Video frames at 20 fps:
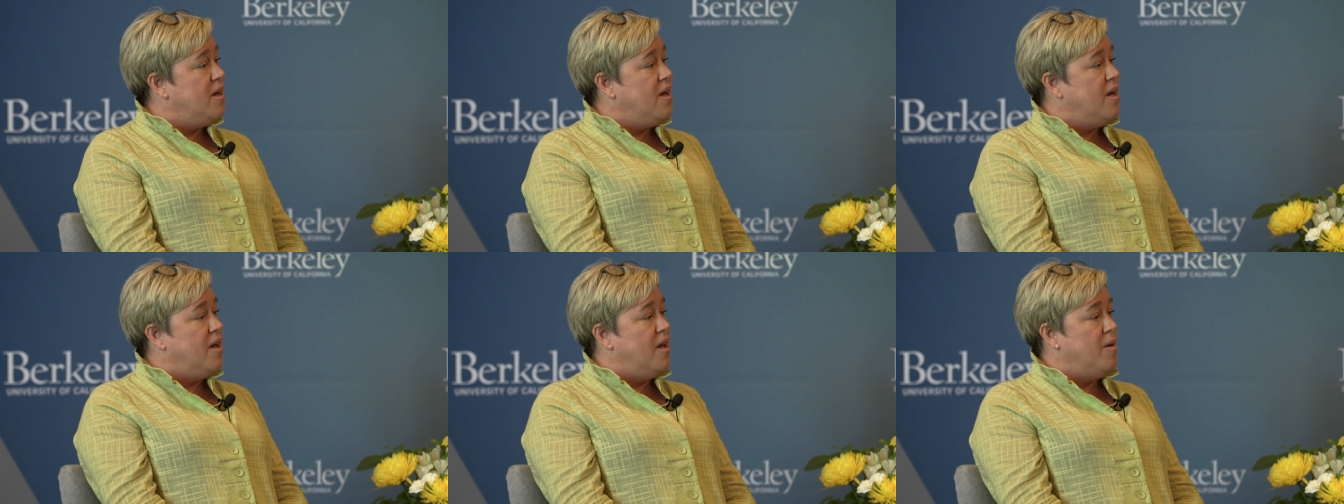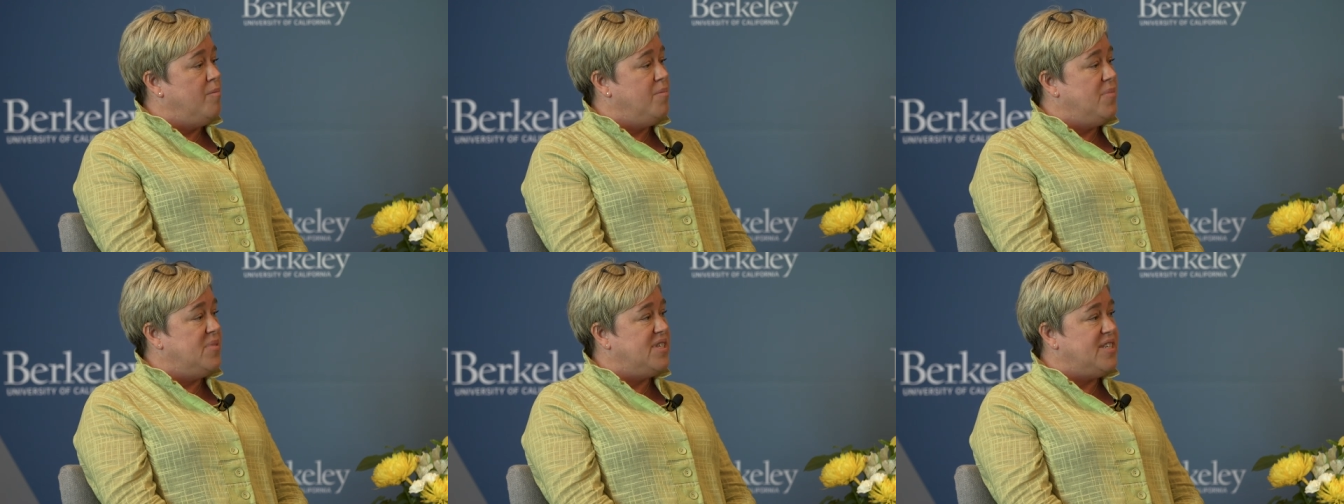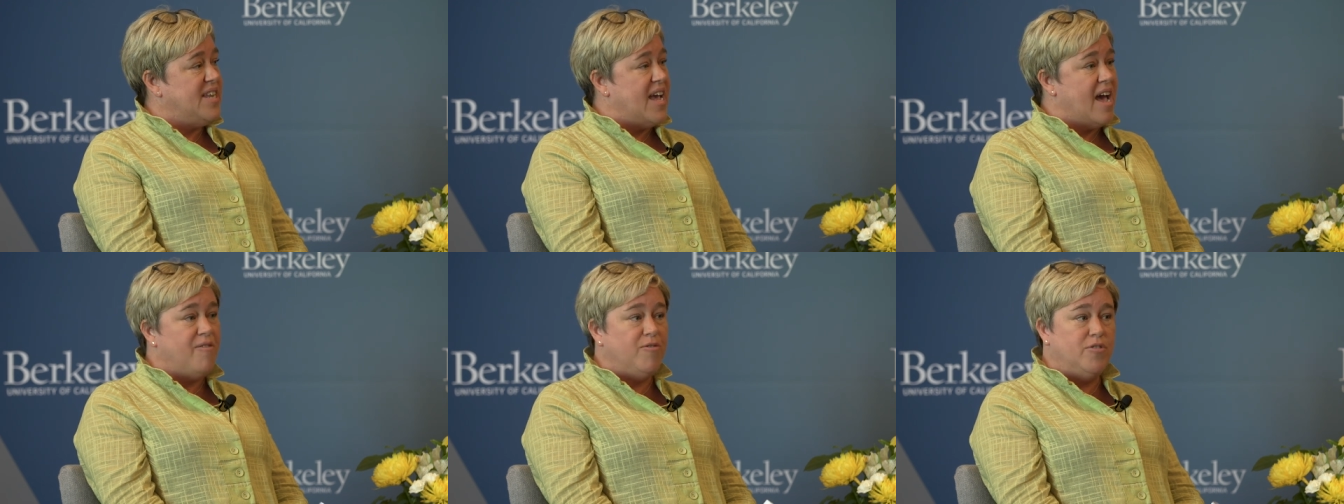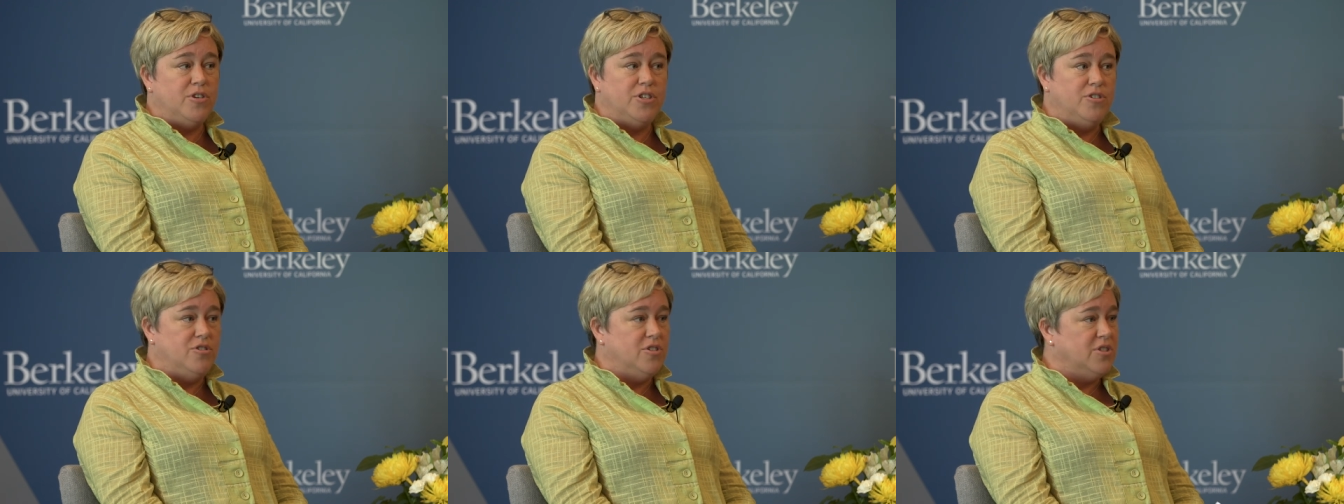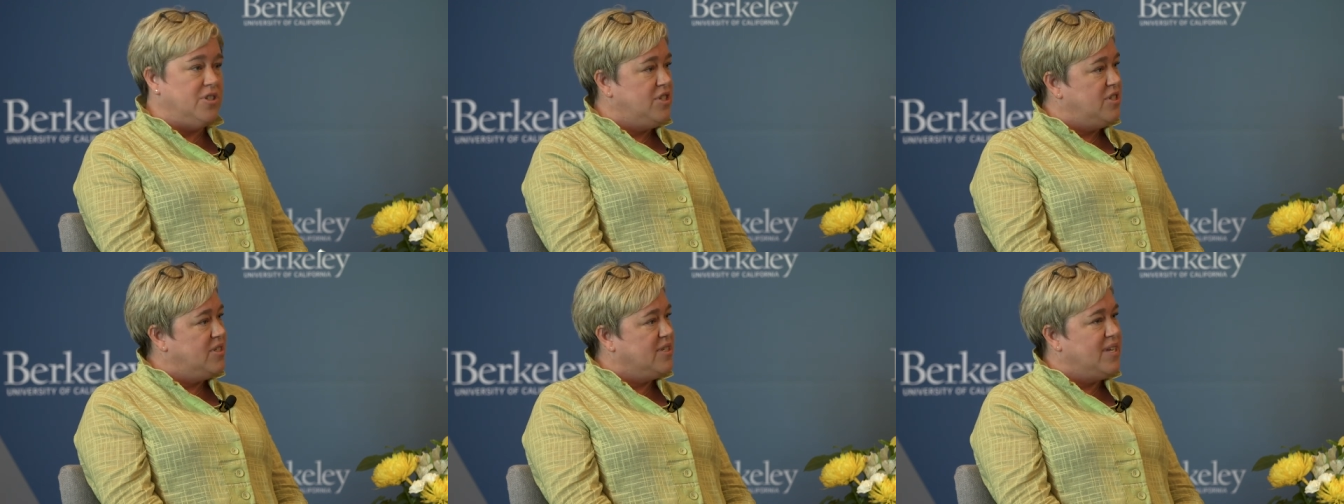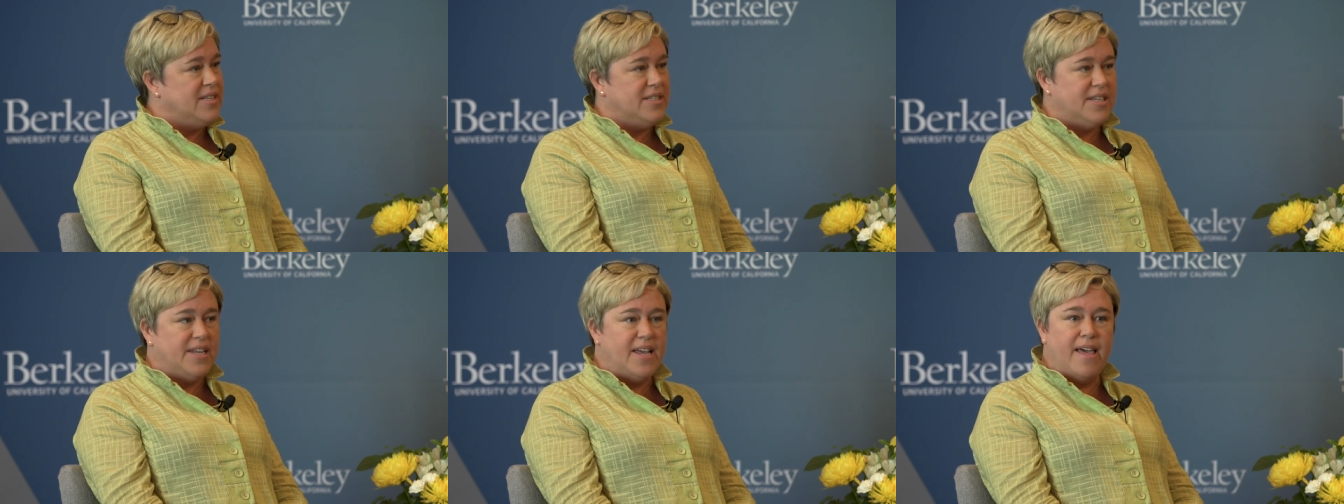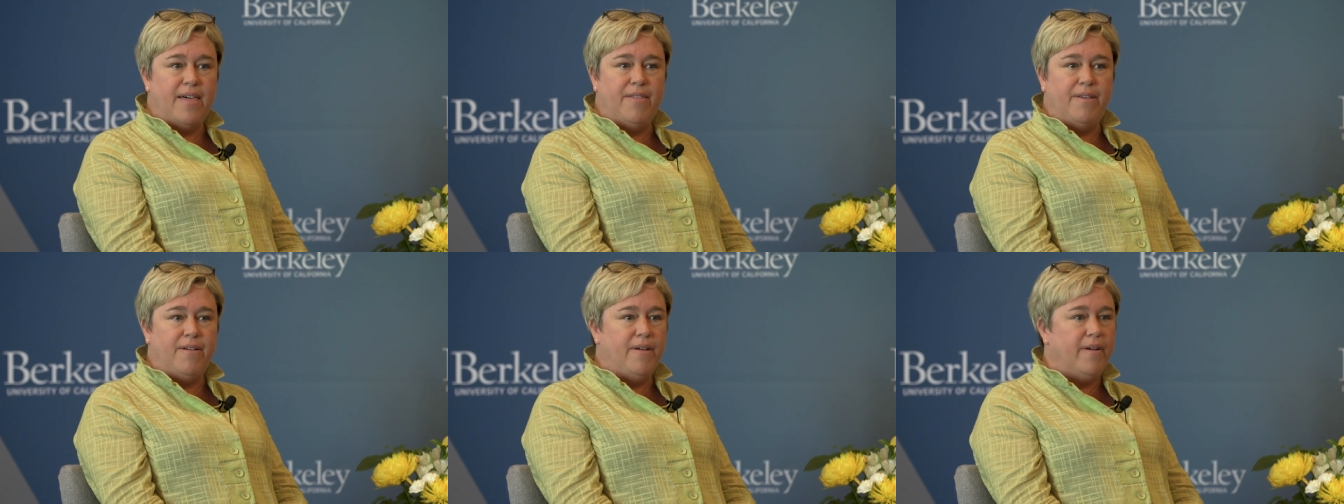um, staff would usually just get
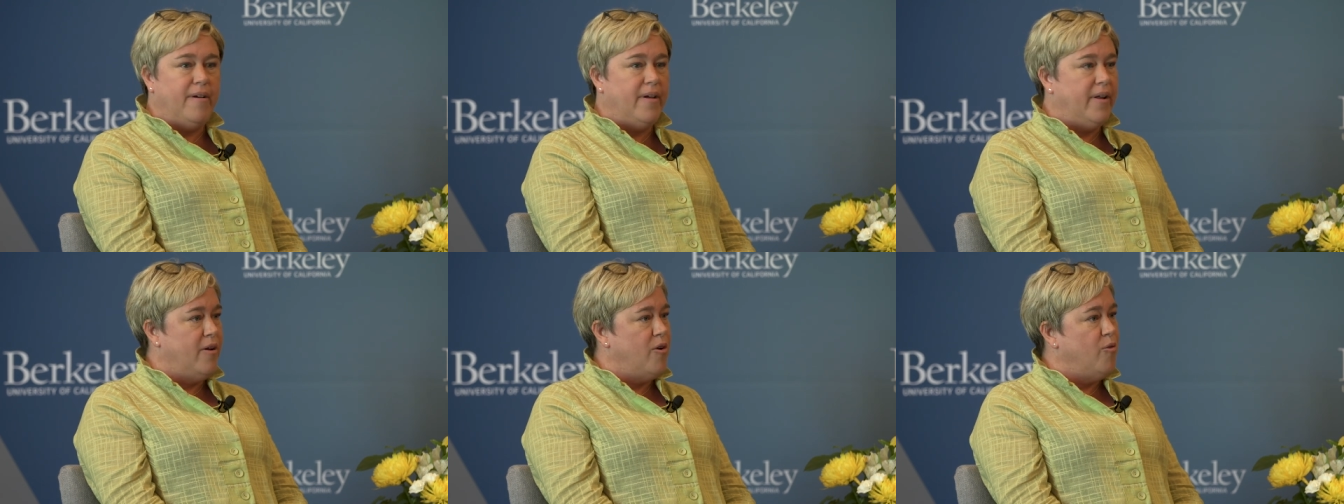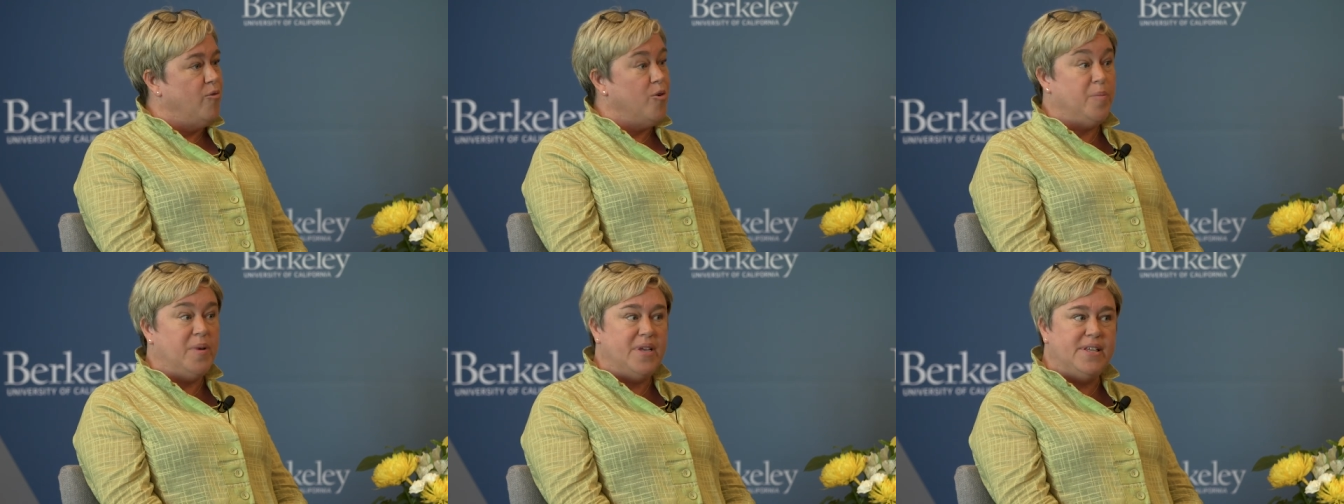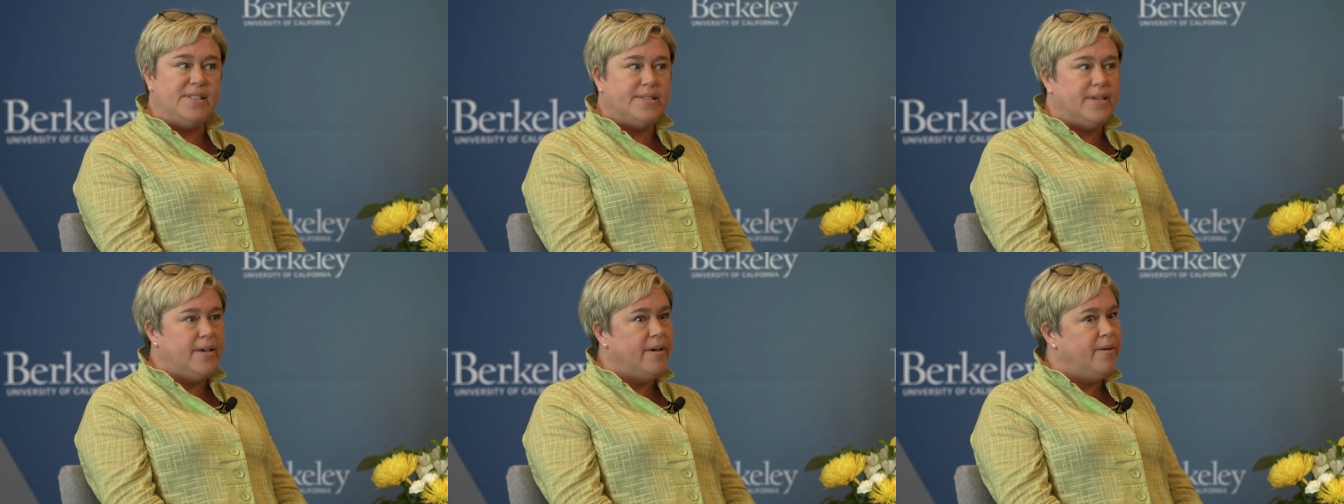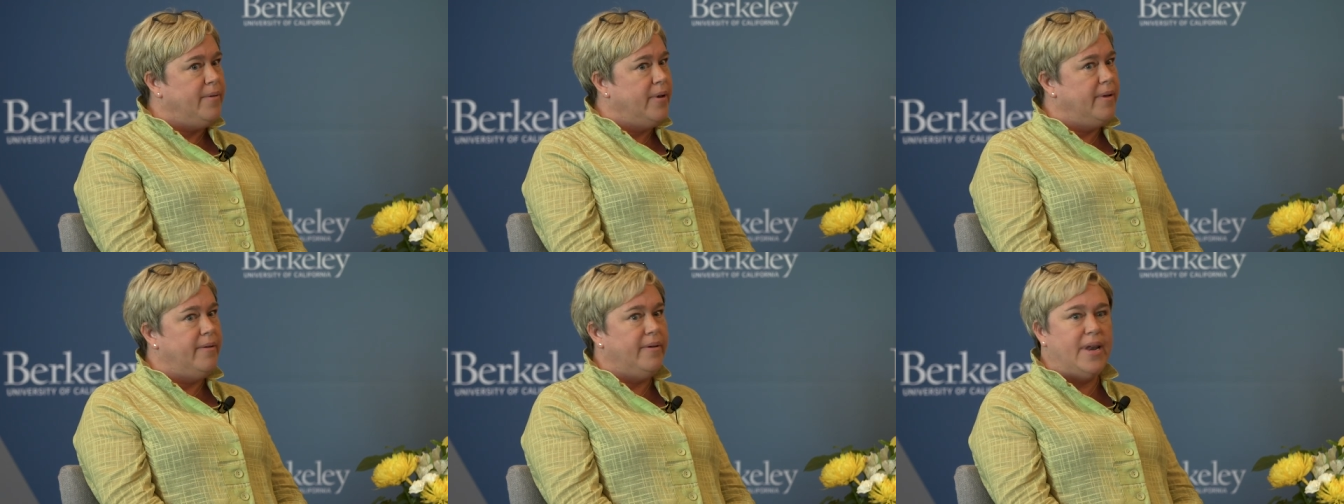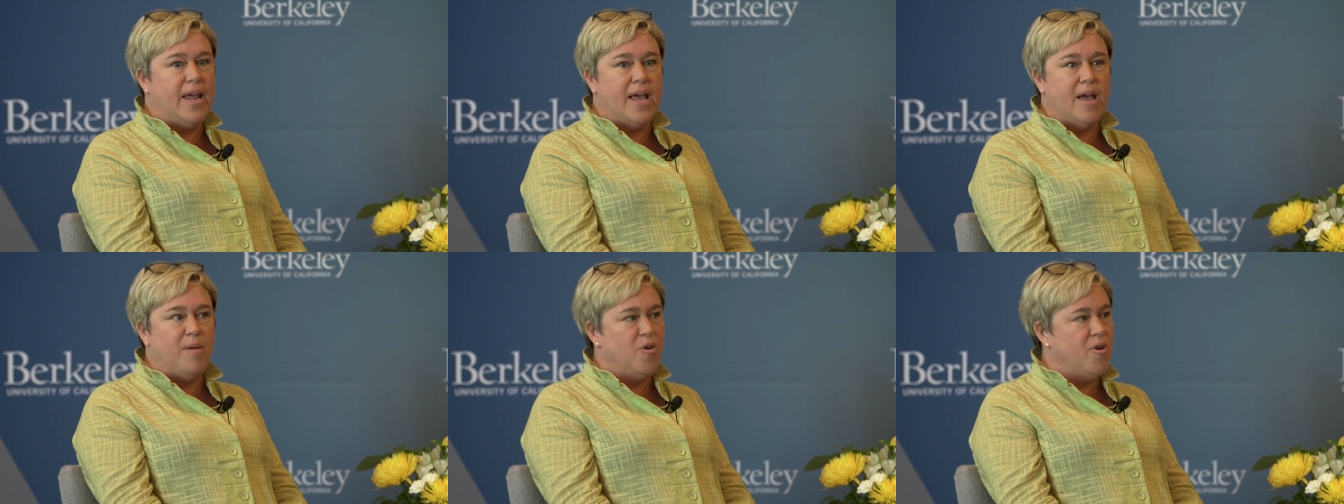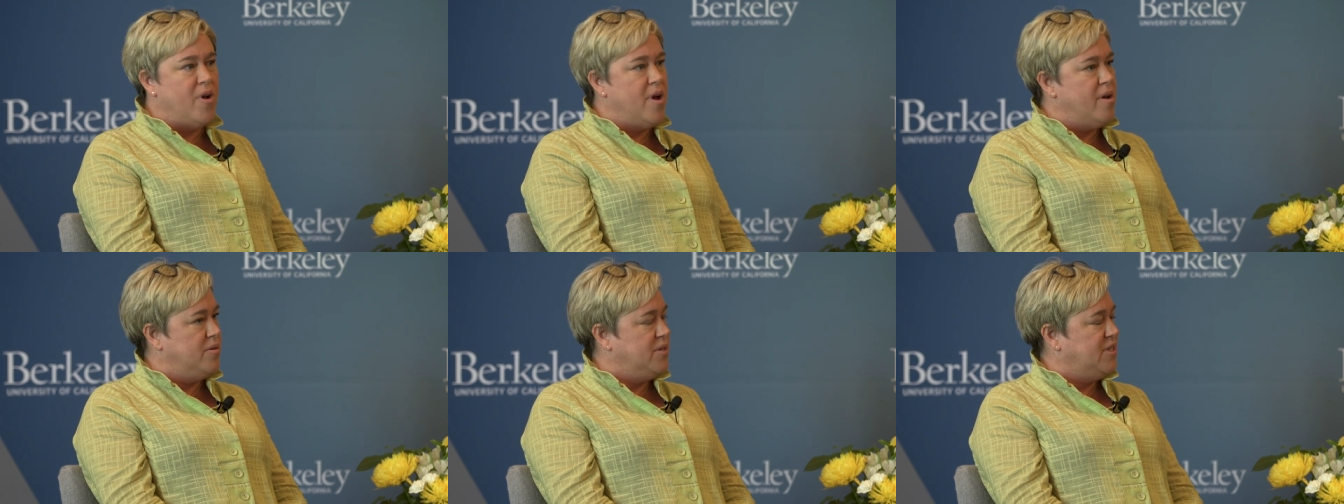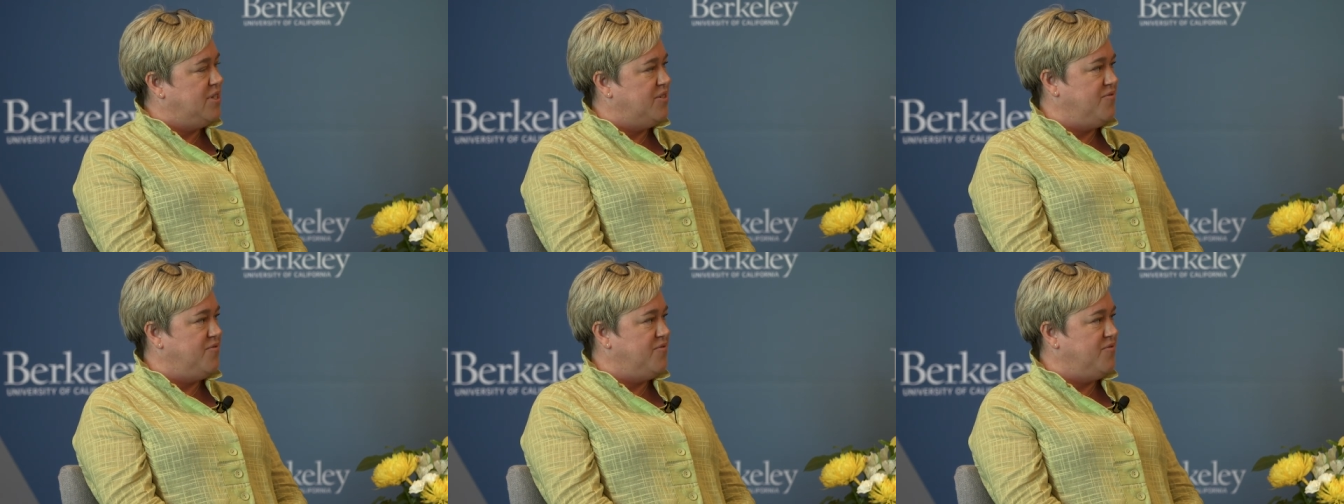together, and over pizza, we would hammer out